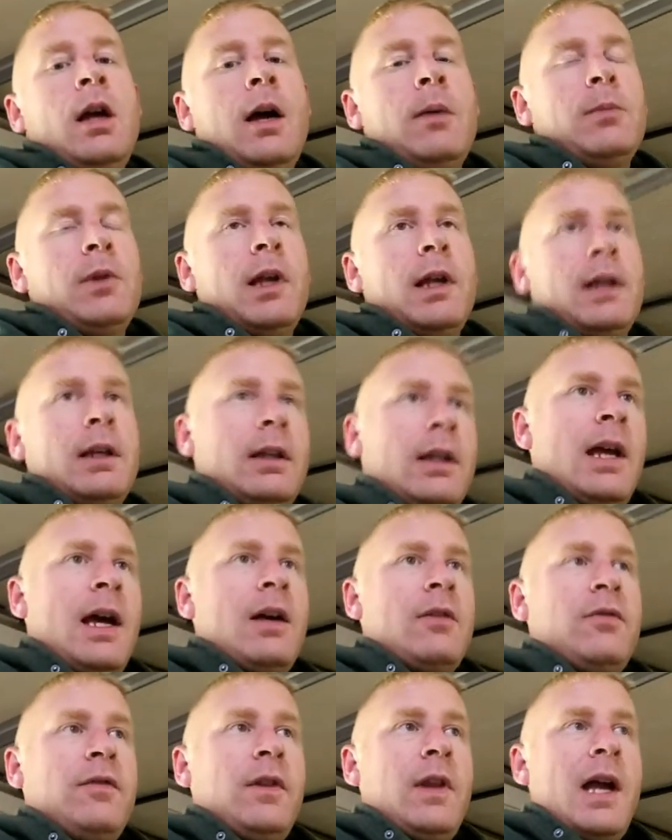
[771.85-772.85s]
I'm letting
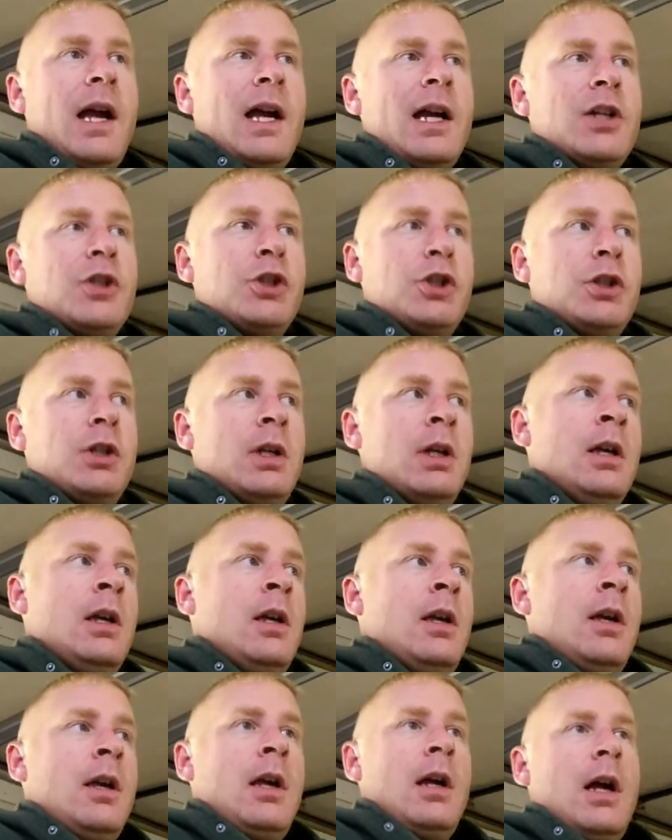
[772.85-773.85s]
that flash.
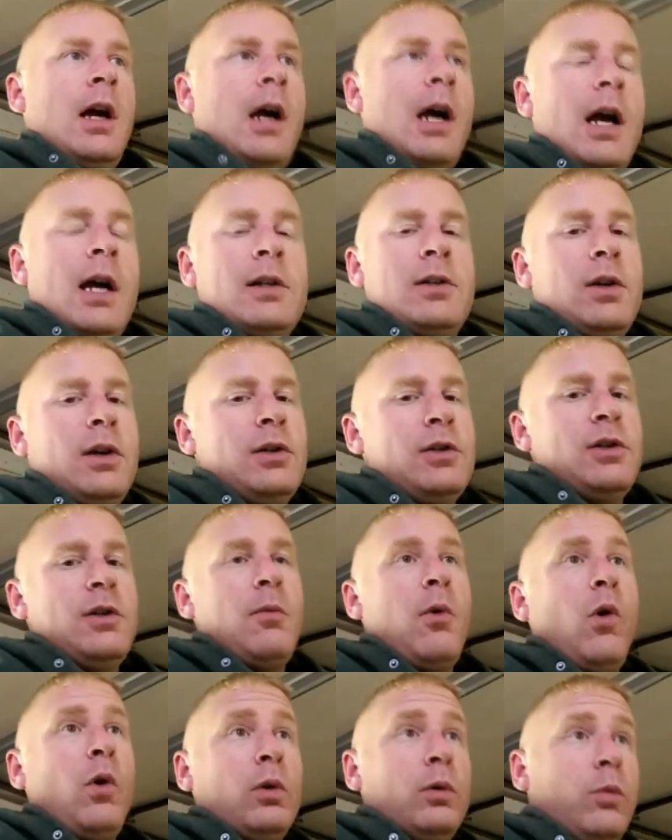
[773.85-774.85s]
I took
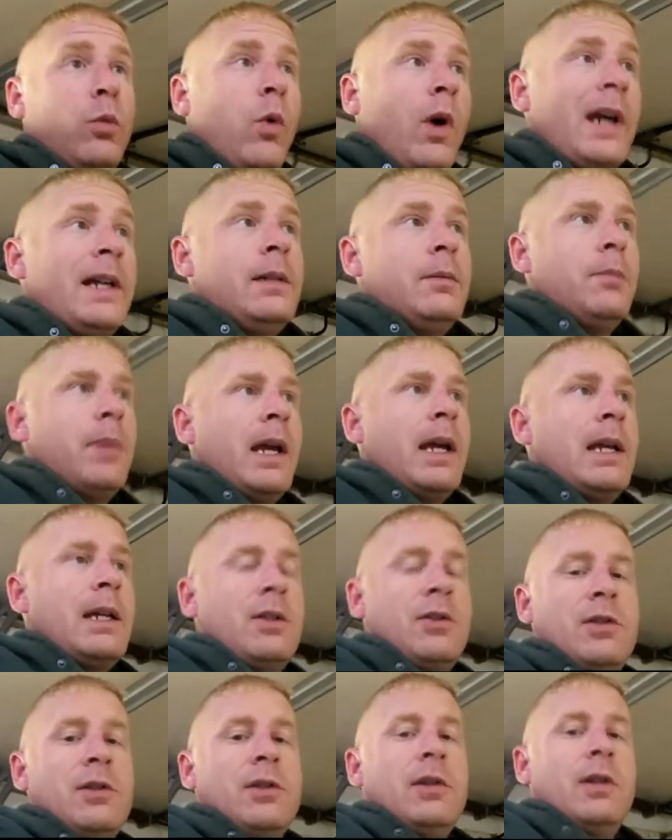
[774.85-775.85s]
some old white
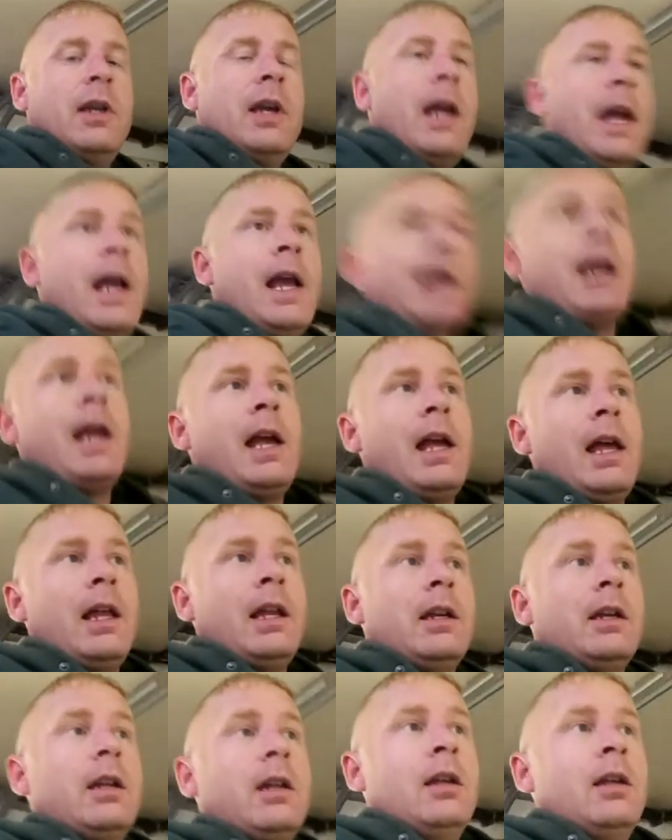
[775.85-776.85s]
base
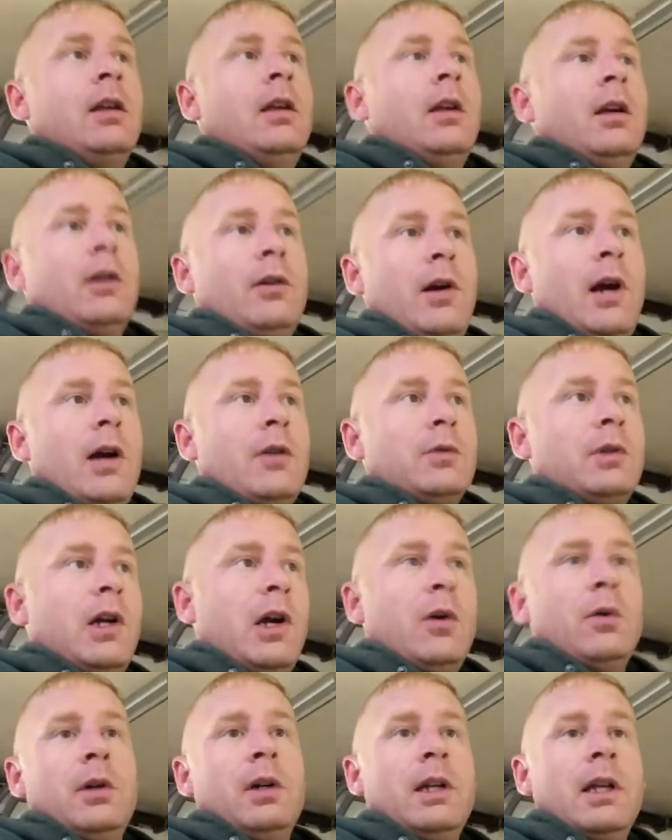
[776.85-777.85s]
and ground
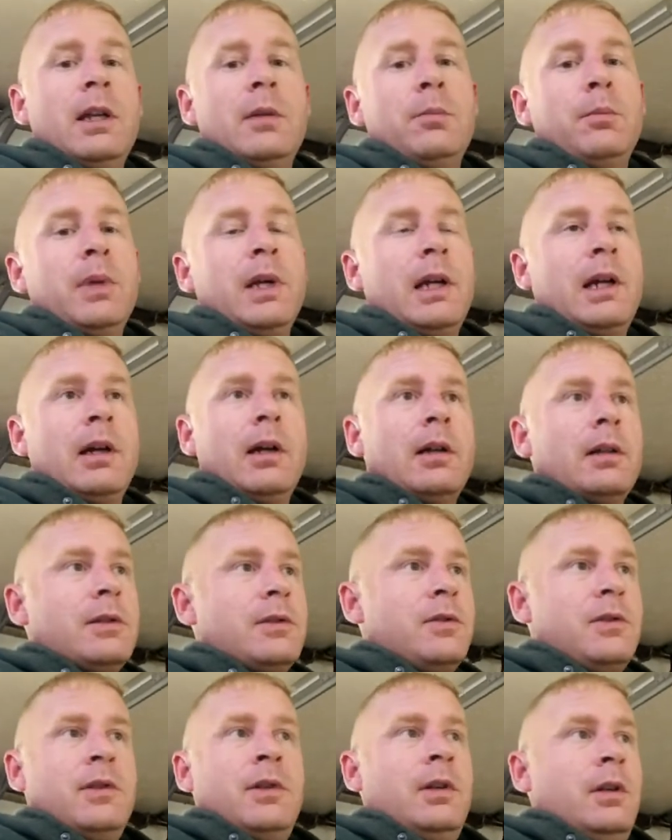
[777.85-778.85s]
coated it
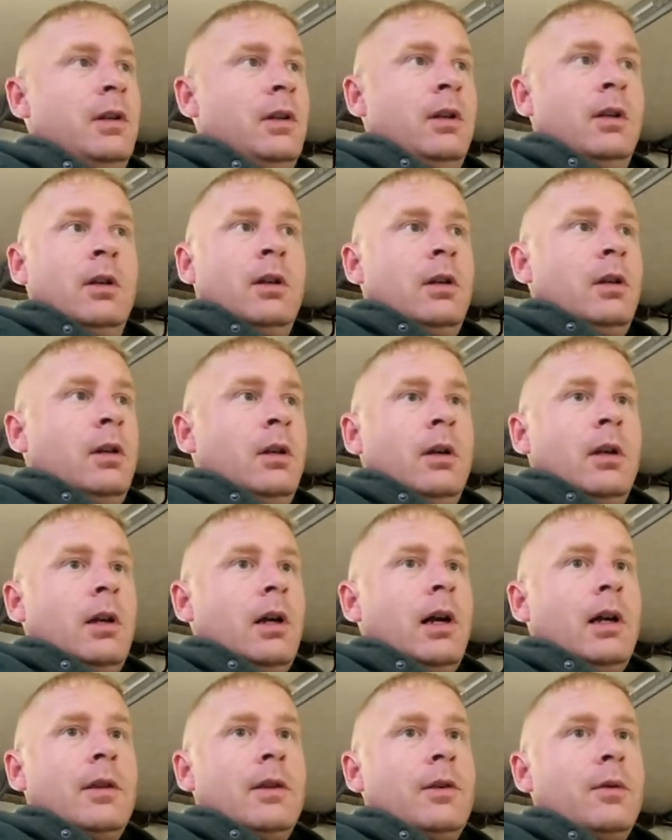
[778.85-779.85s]
because
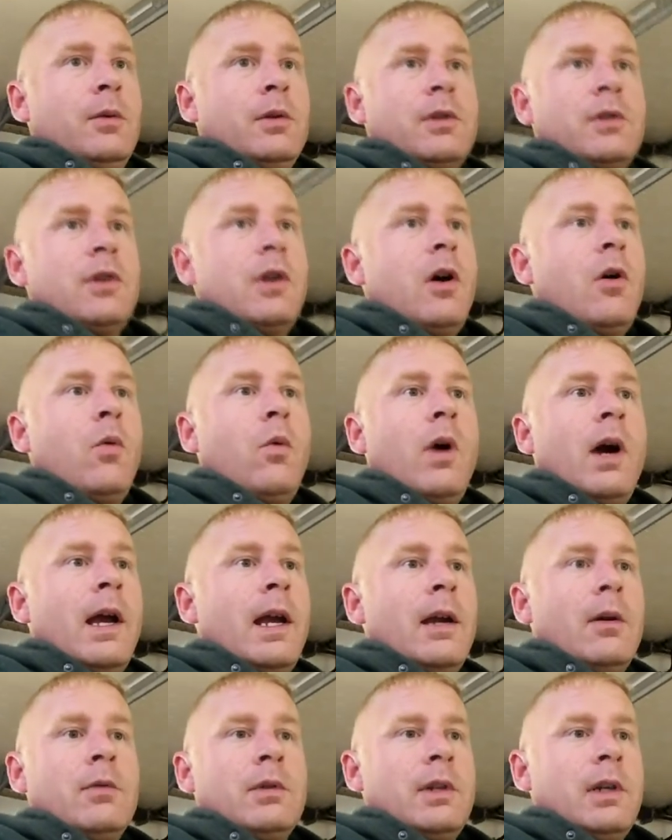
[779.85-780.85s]
there was no
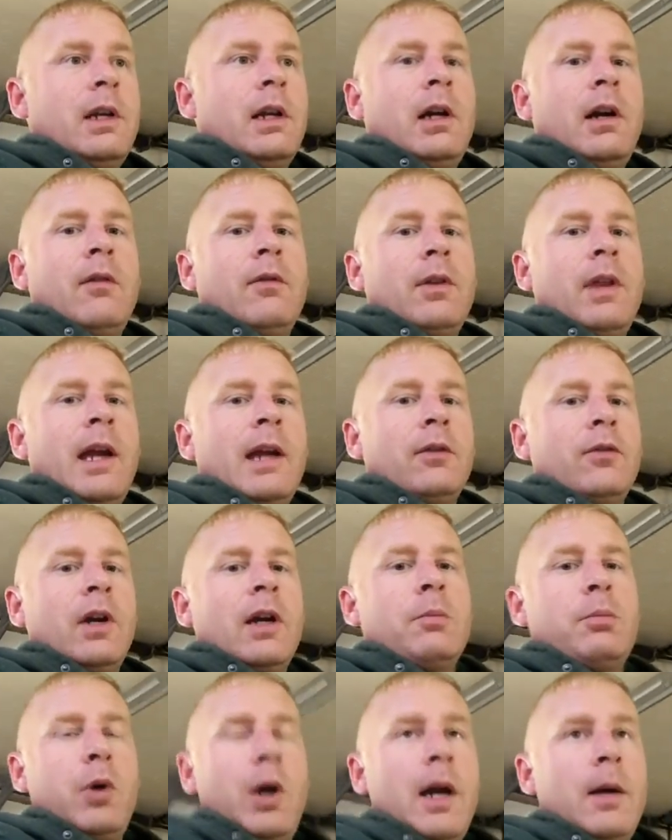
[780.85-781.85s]
way it was going to cover that
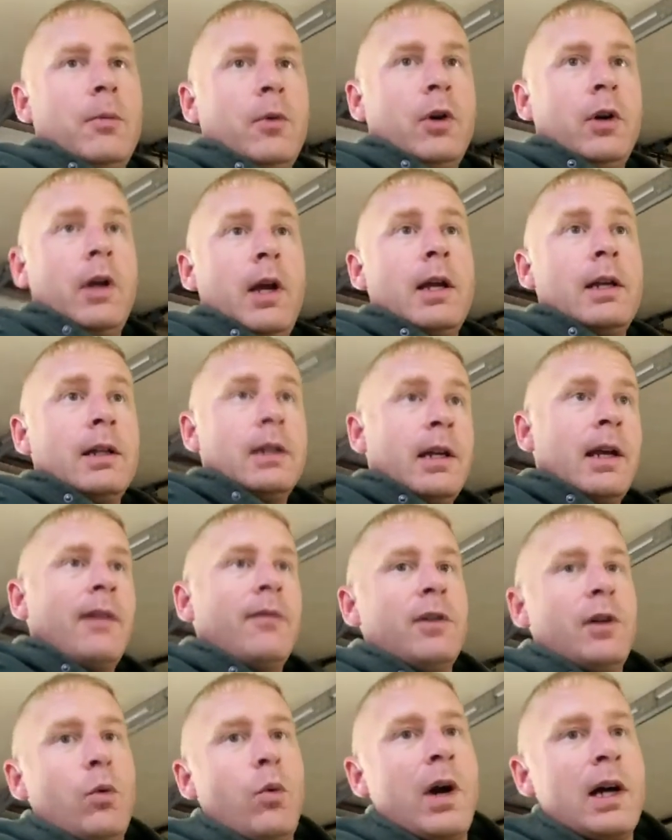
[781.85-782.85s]
gray primer, and I didn't
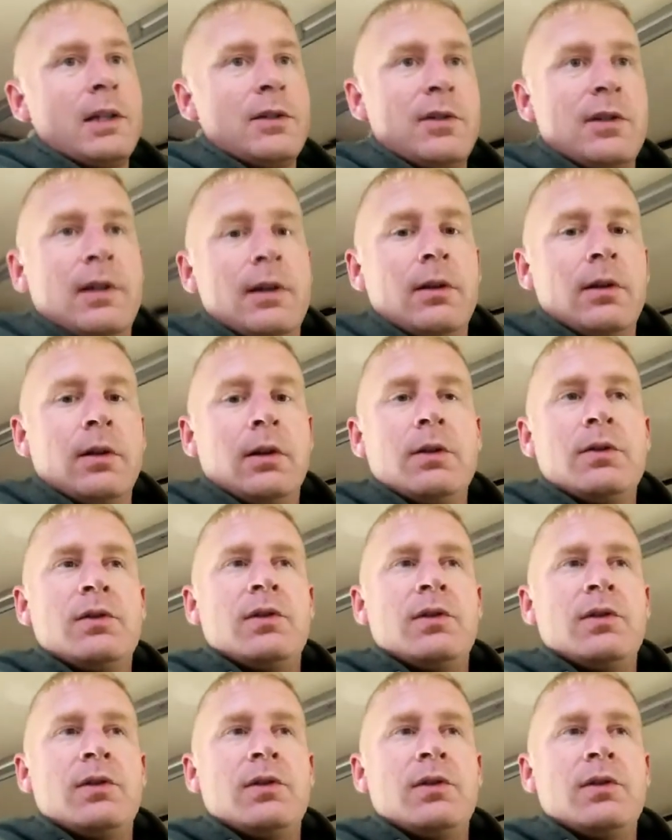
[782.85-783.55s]
have any white sealer.